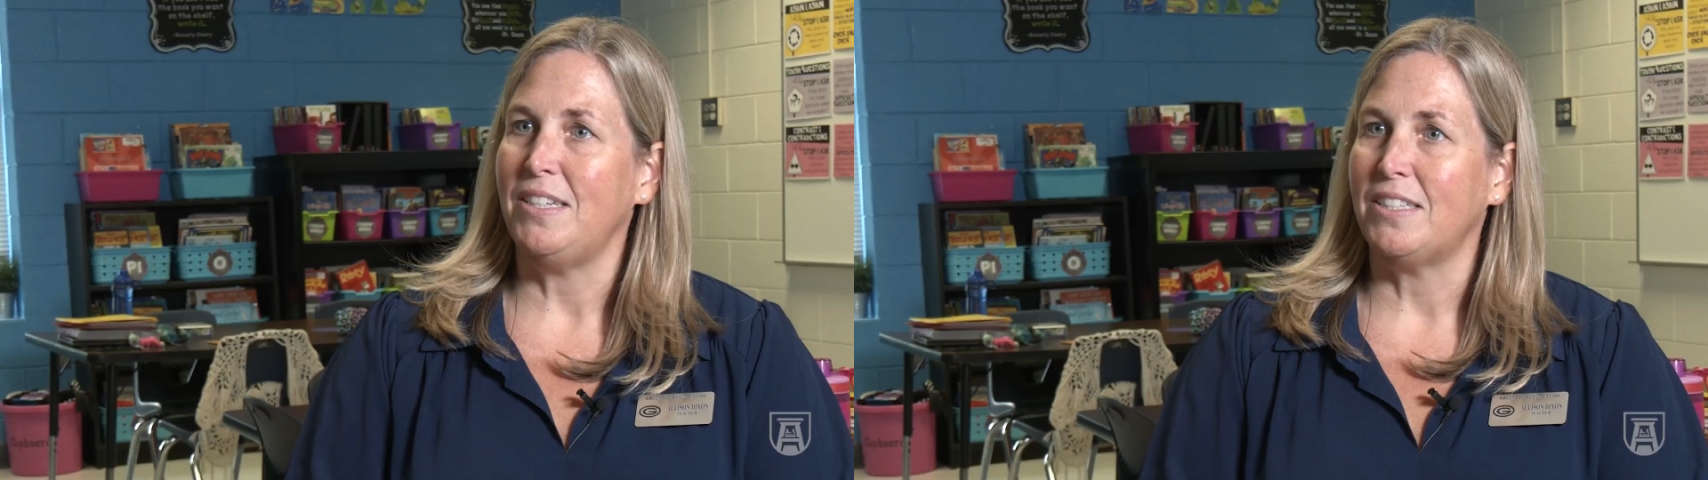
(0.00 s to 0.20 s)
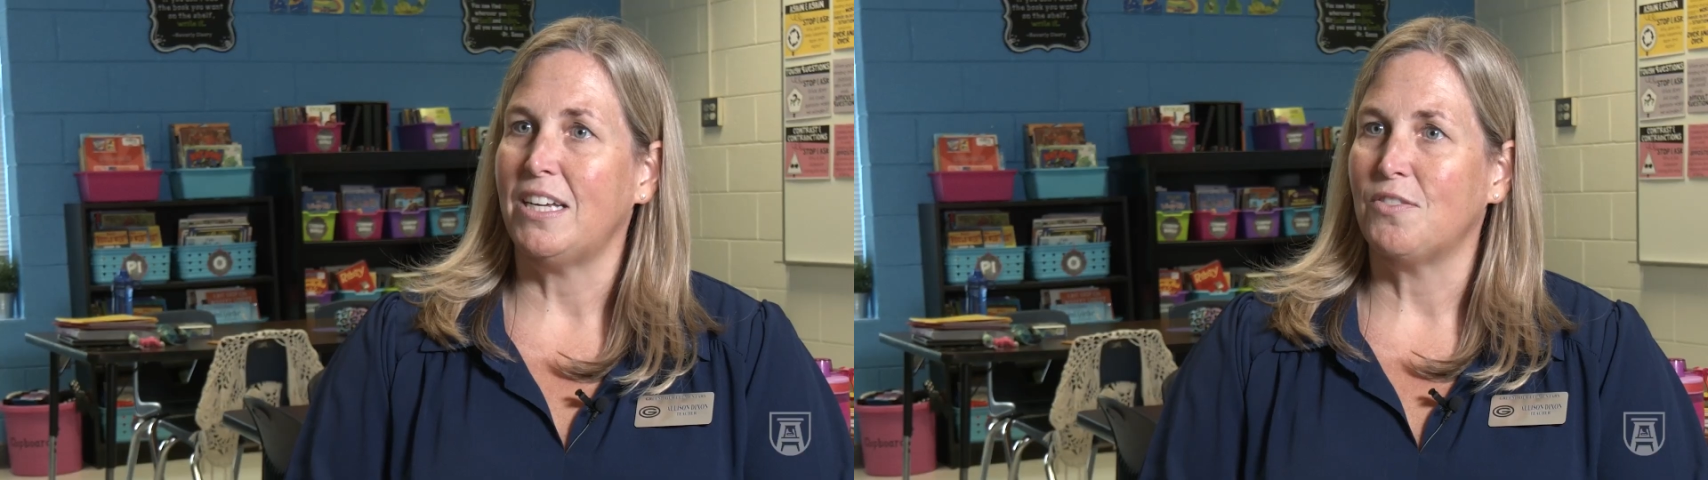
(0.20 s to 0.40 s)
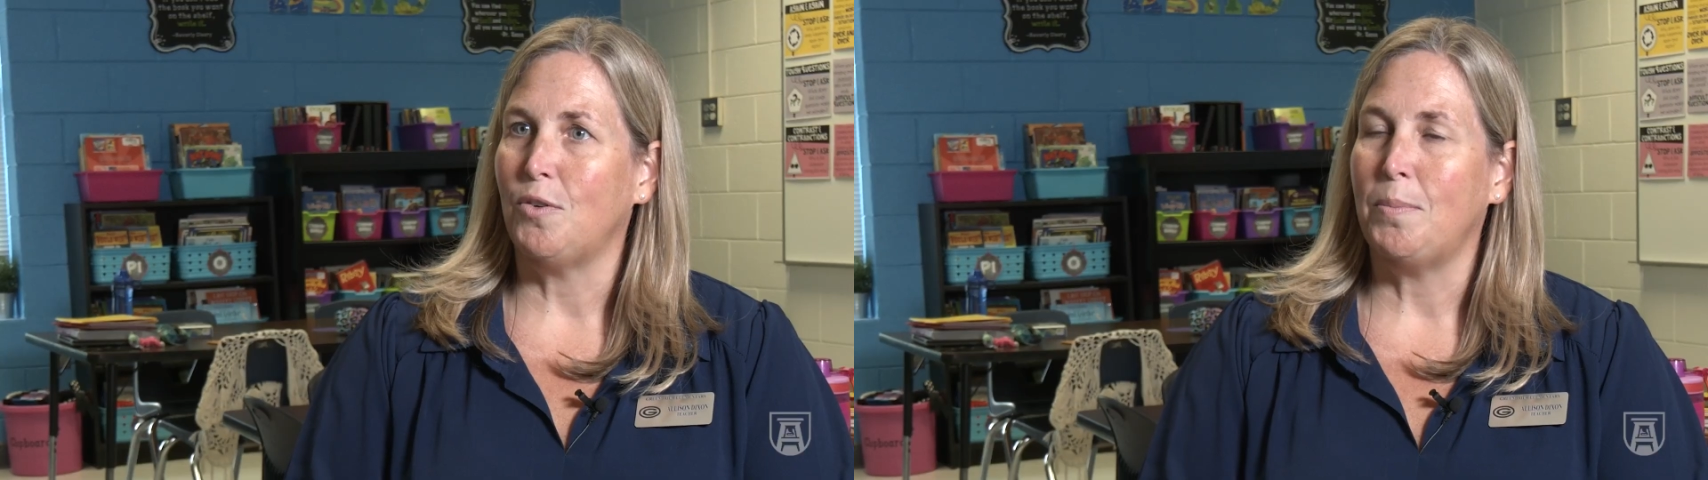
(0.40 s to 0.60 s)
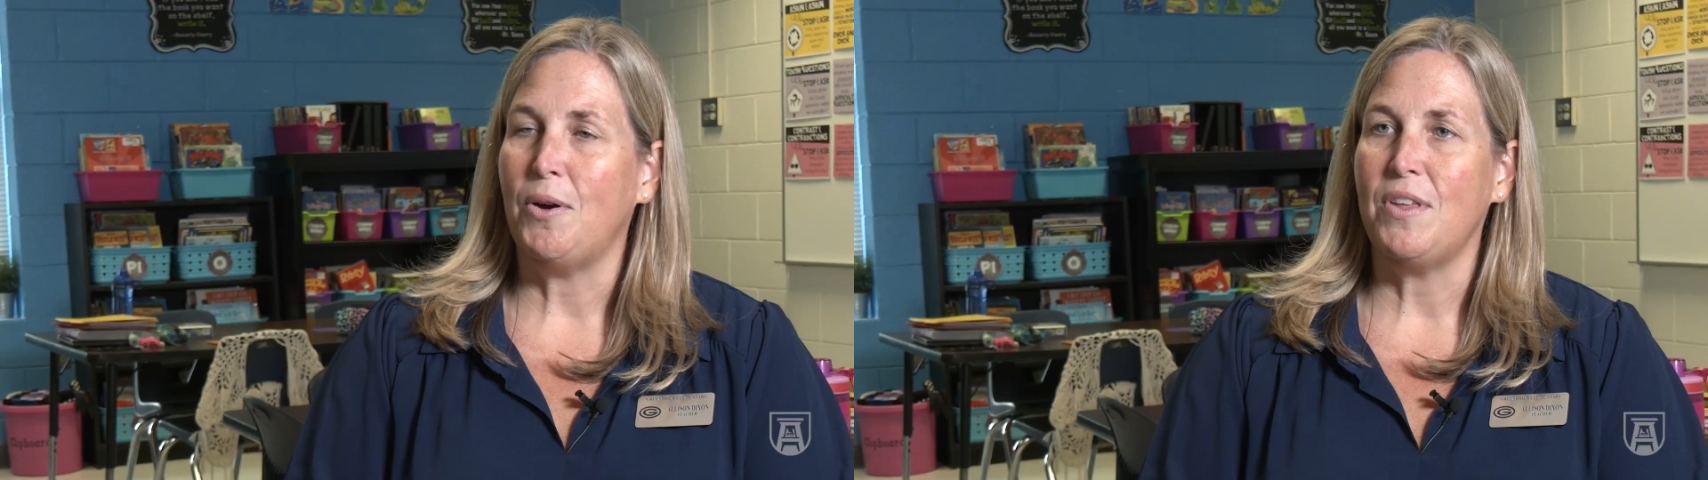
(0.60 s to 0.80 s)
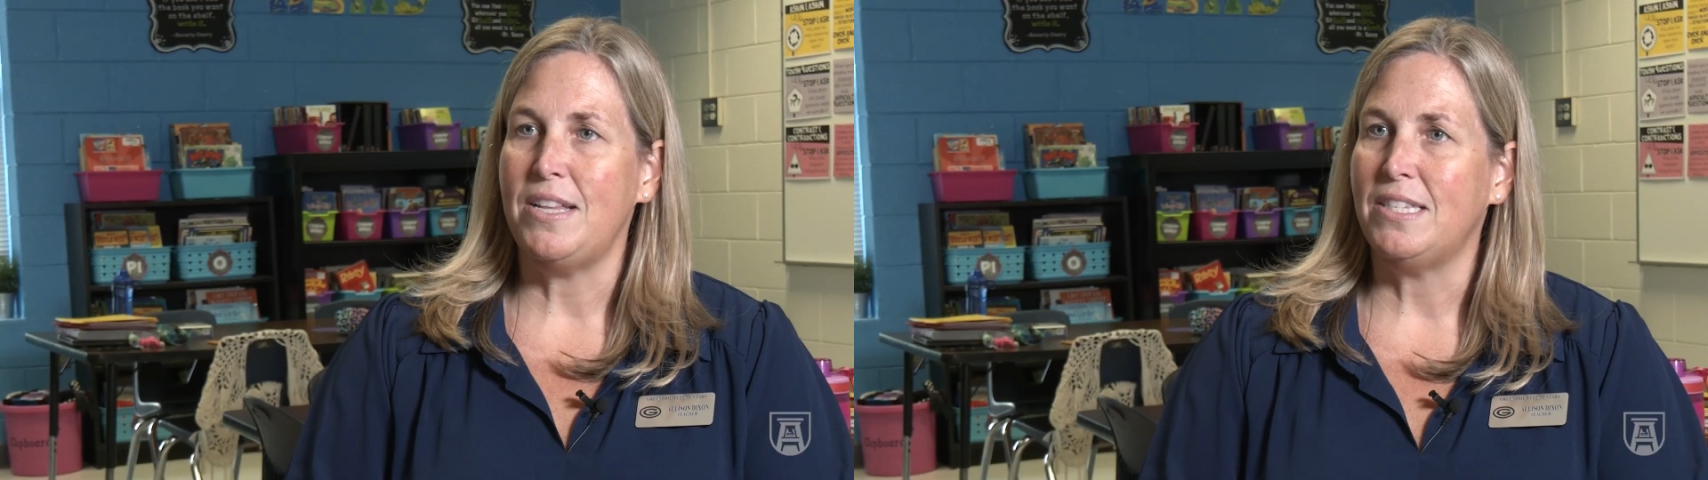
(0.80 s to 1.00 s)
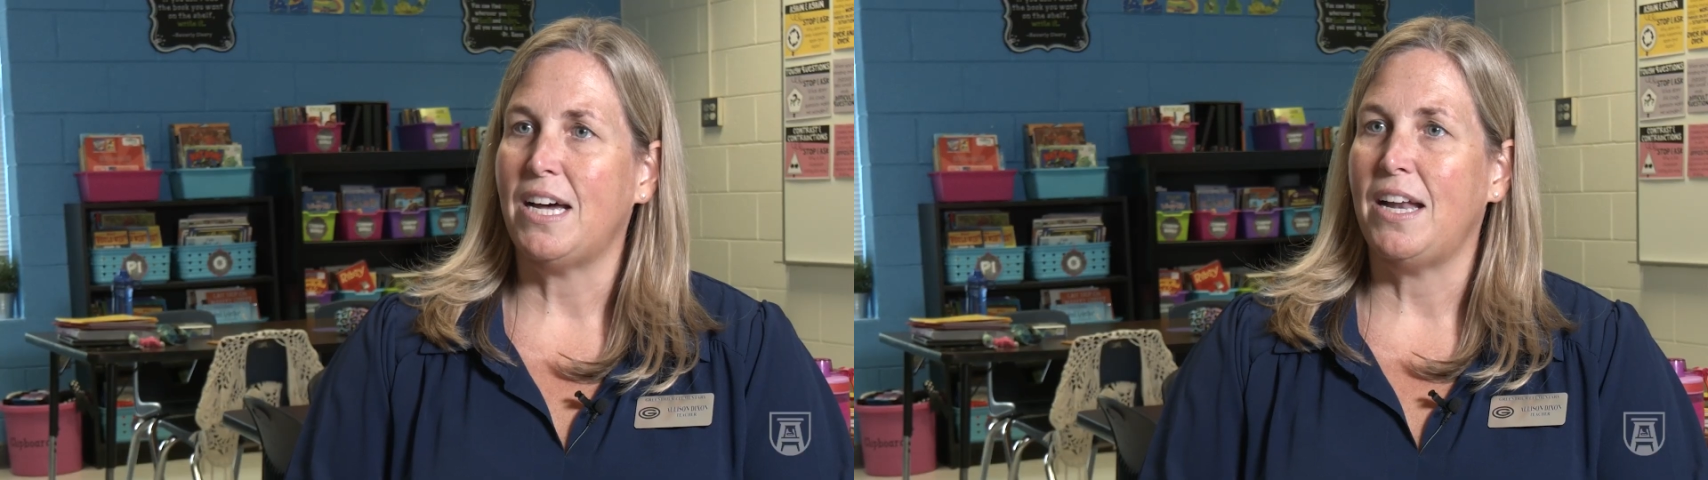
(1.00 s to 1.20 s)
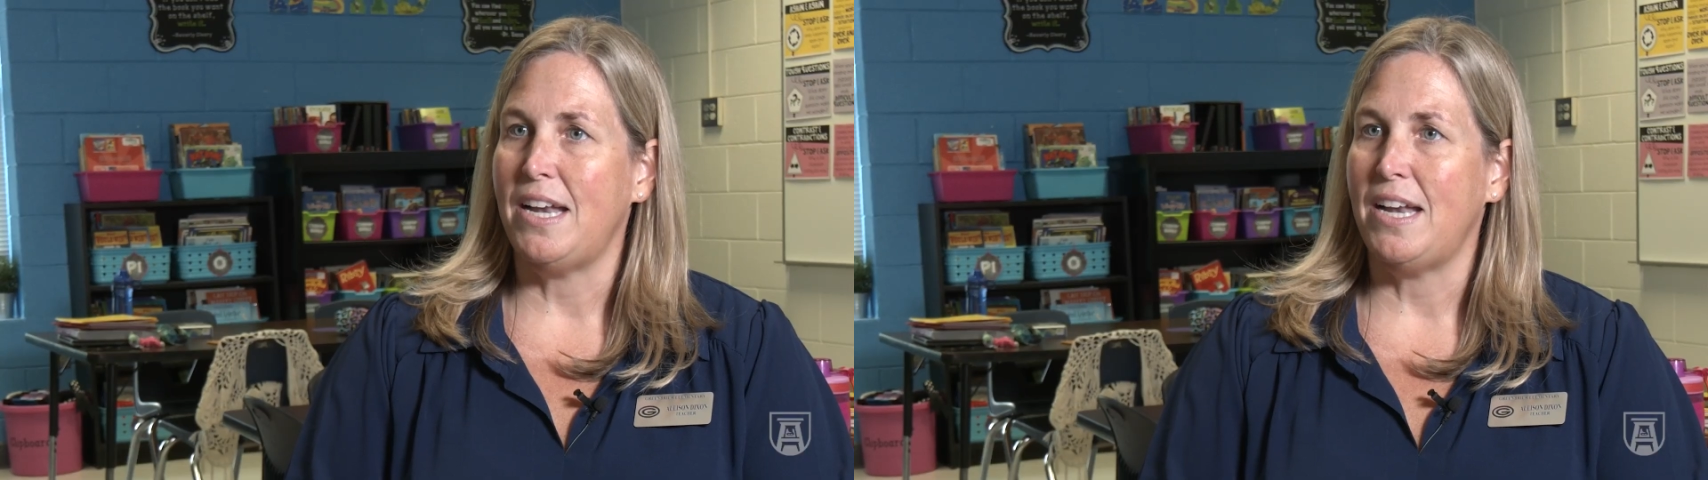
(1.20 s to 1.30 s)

successful both inside